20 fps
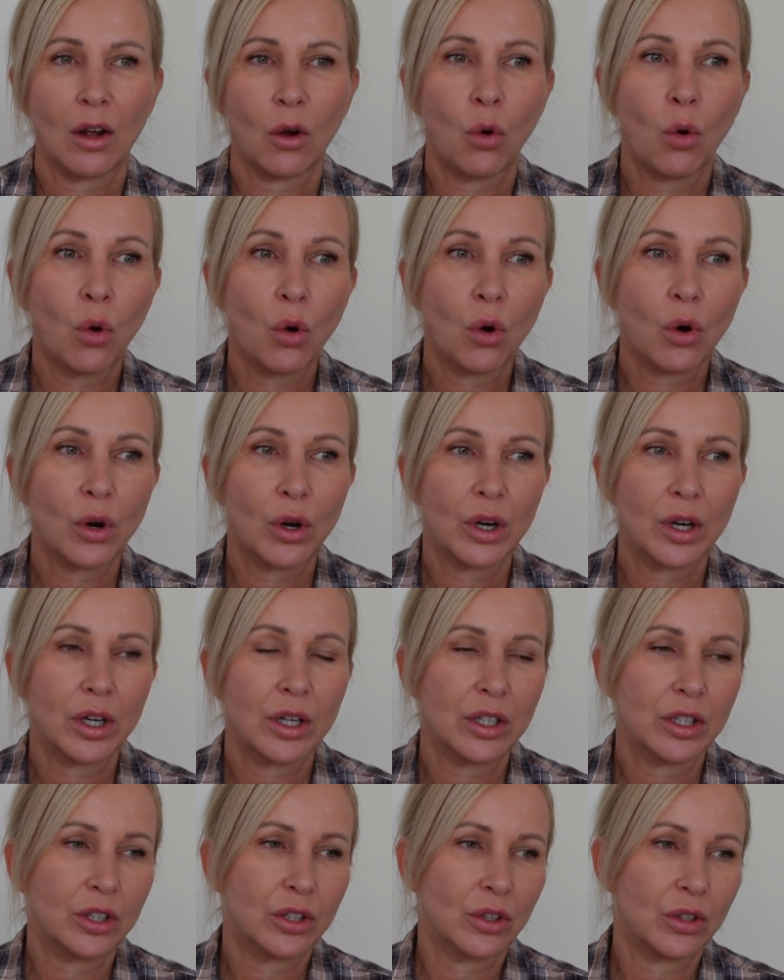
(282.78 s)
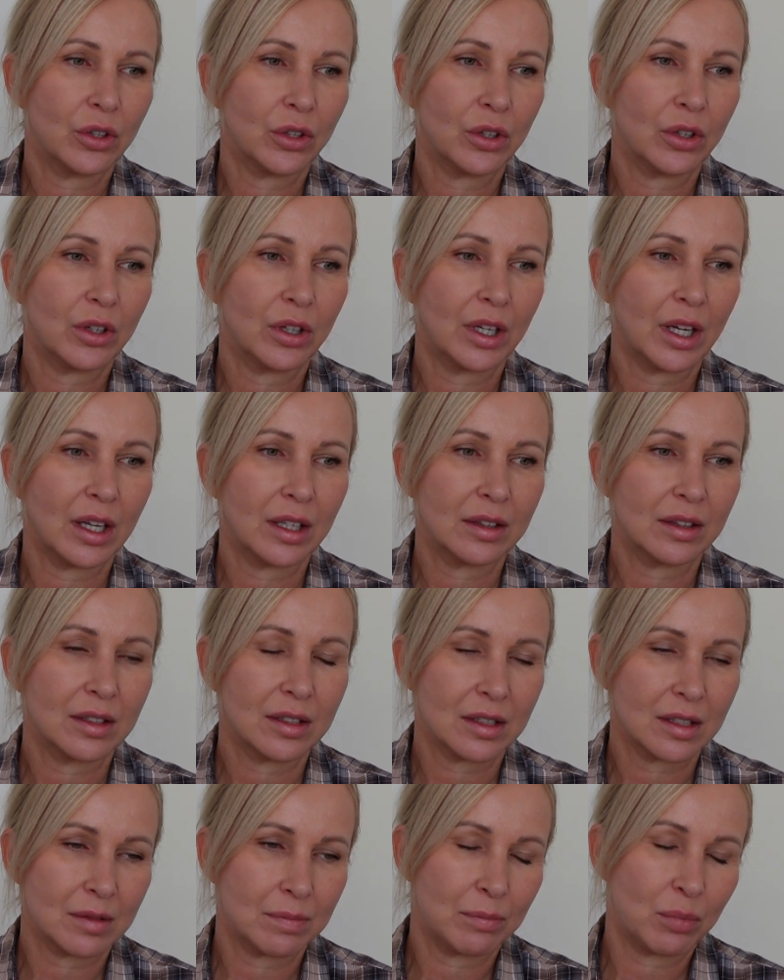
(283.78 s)
Or you're at
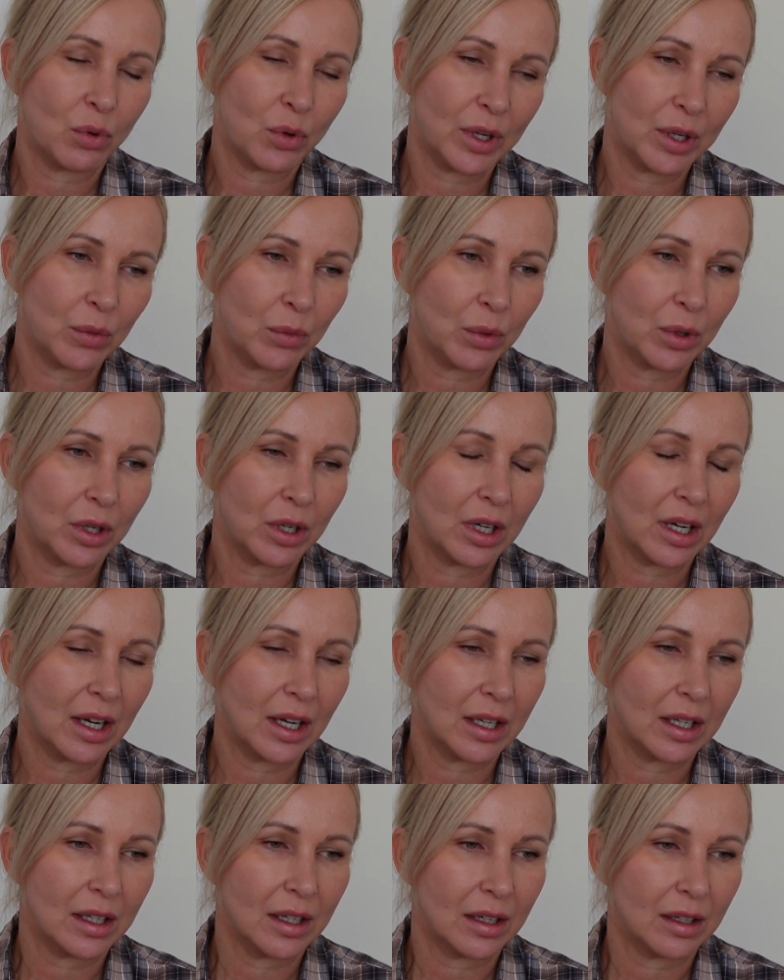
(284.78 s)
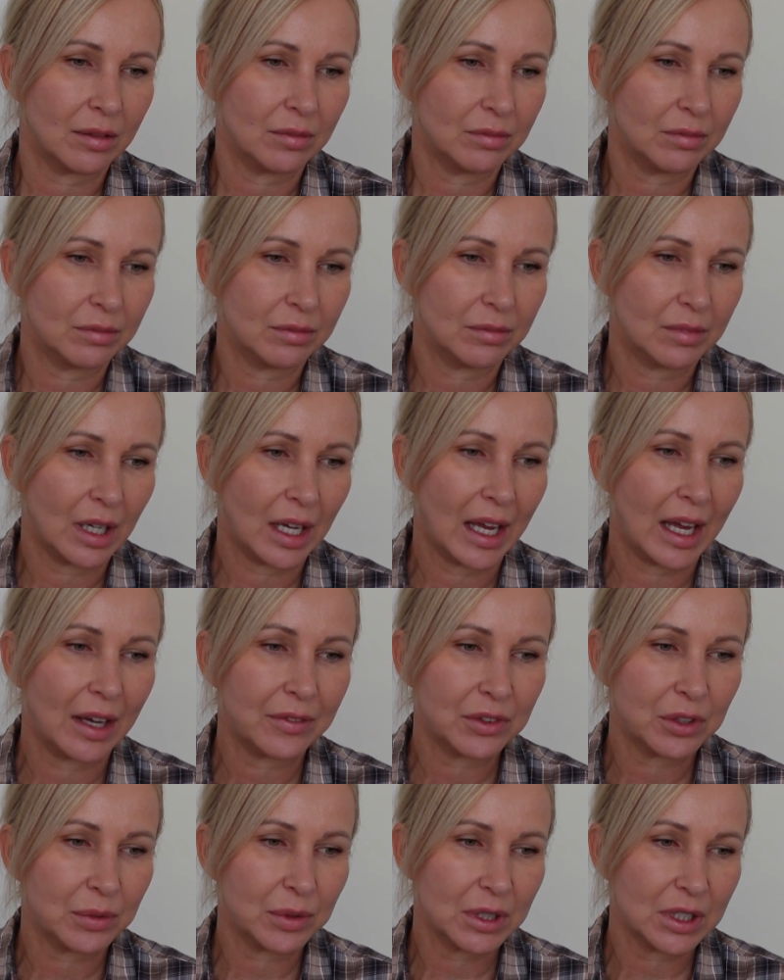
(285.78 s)
the point where I
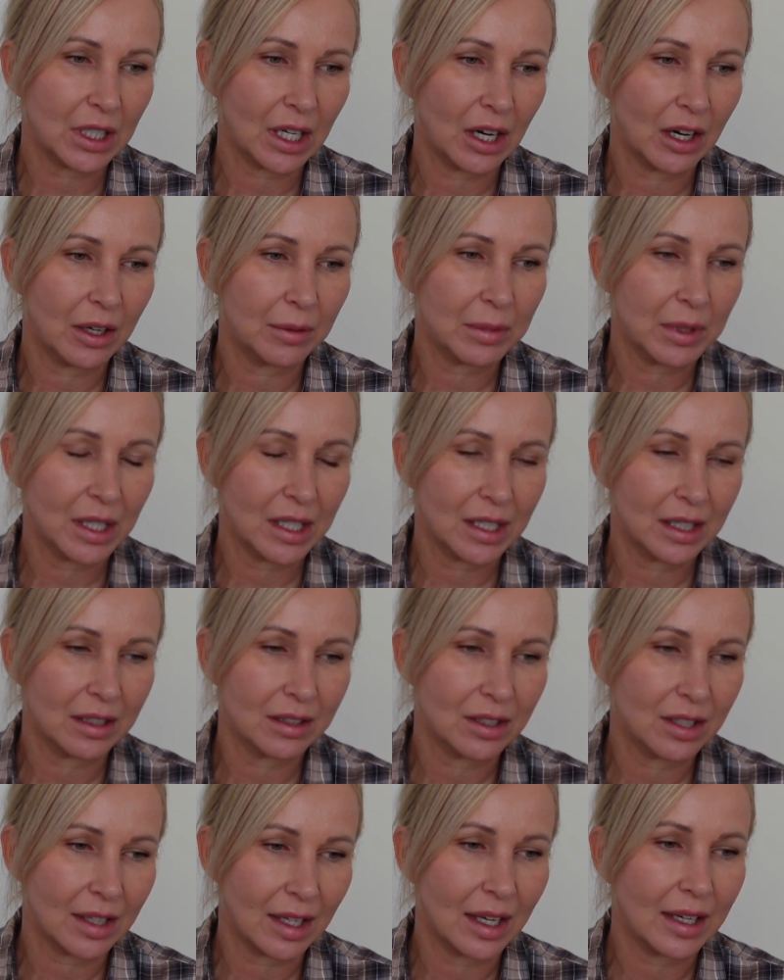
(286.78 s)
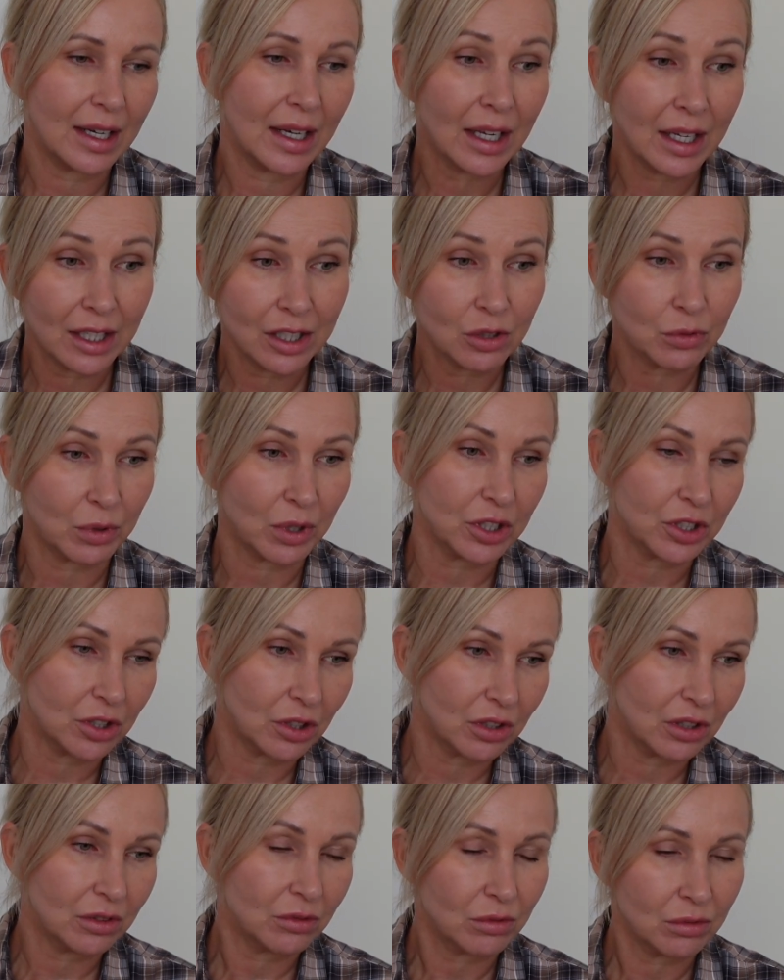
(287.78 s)
have to retire. I'm getting to that age where I
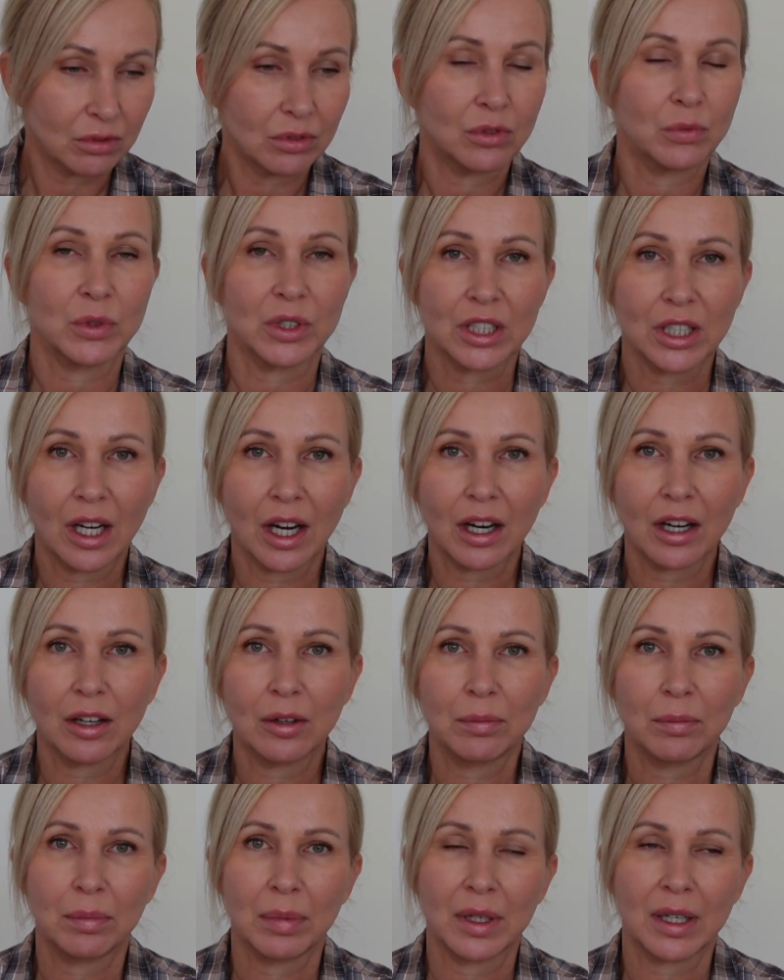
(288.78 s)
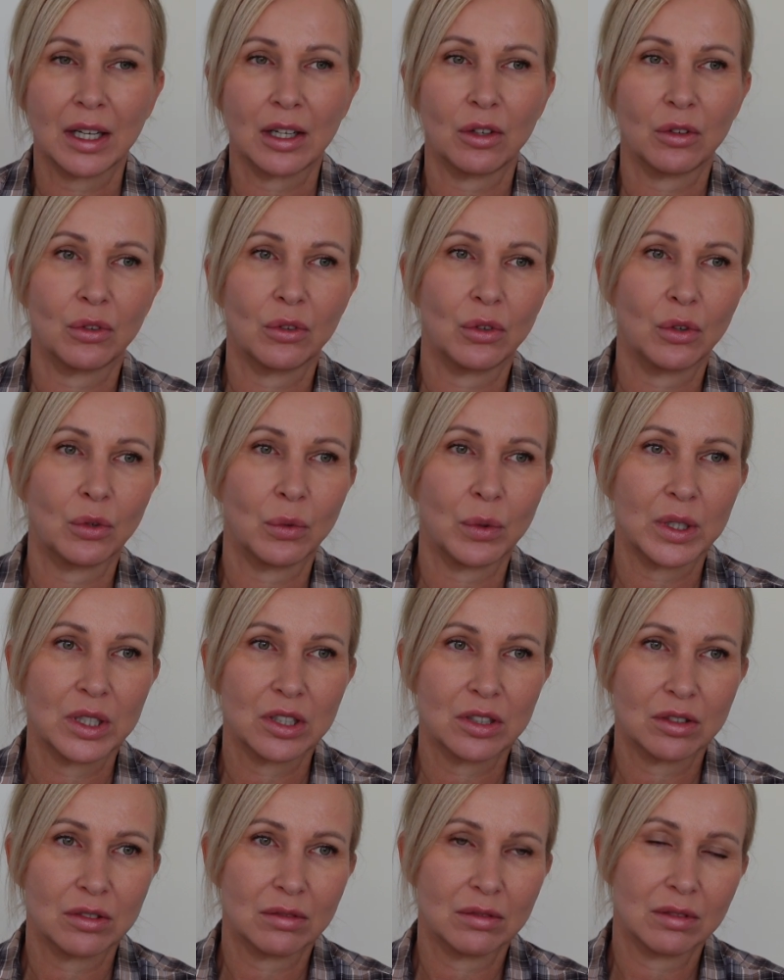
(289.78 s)
should retire, but I don't know what
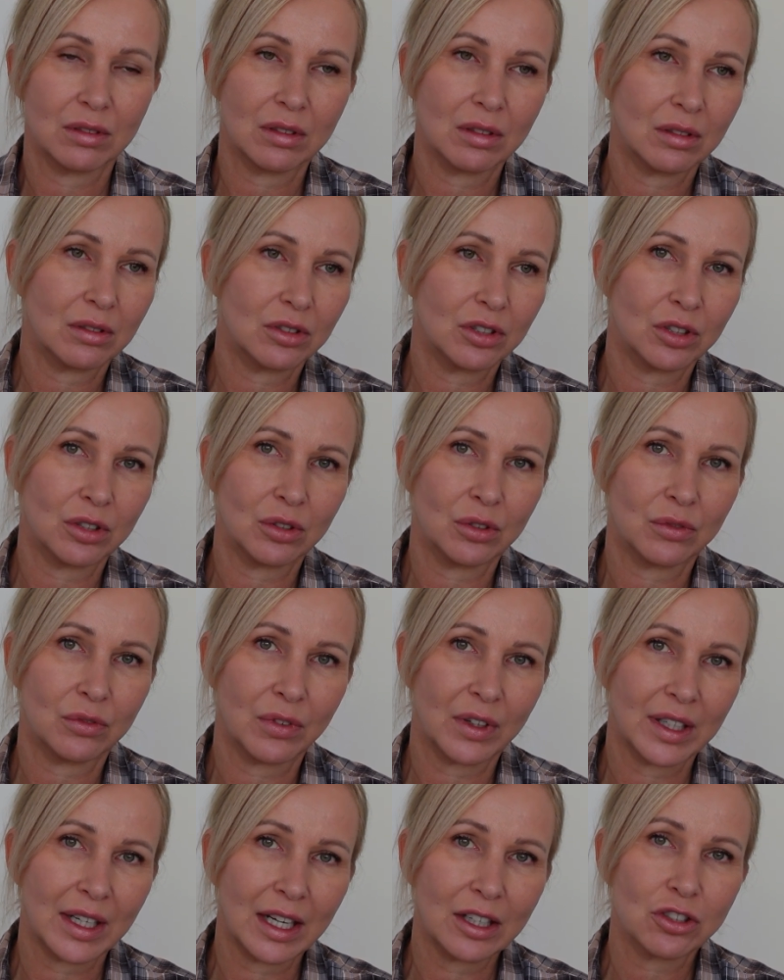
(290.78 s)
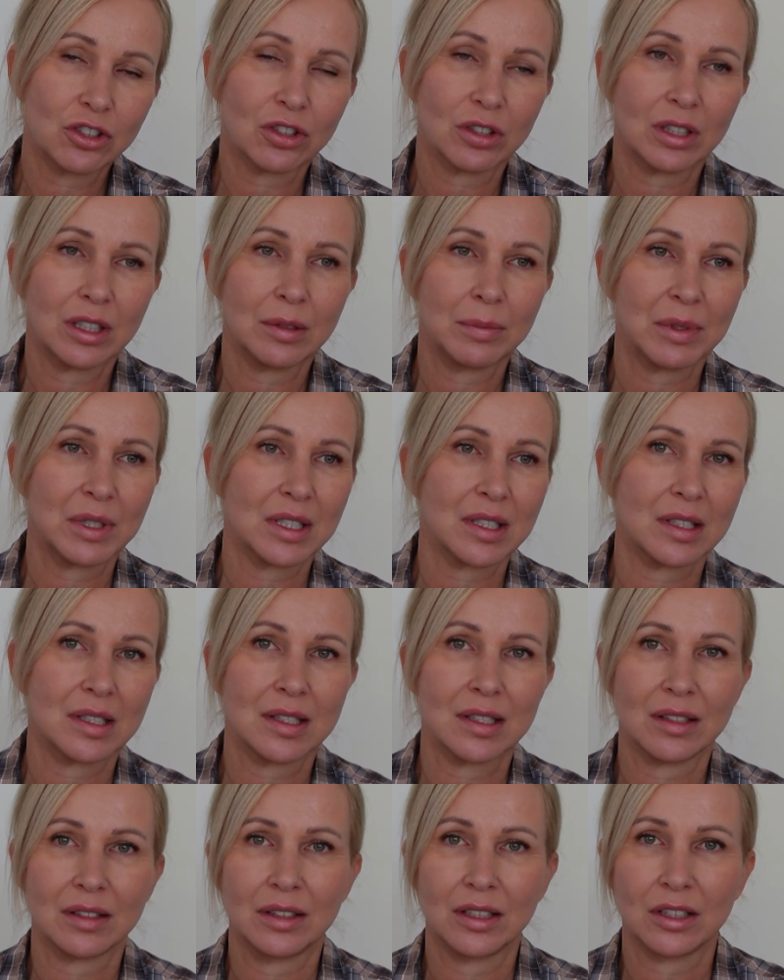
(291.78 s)
to do financially because I
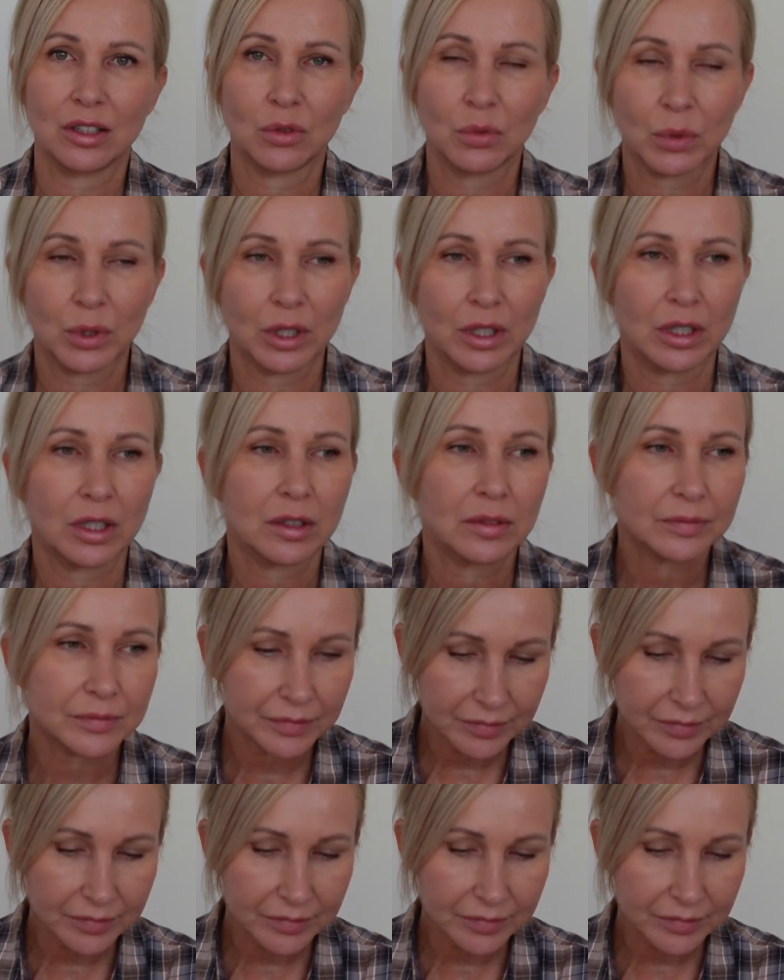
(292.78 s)
still need to work.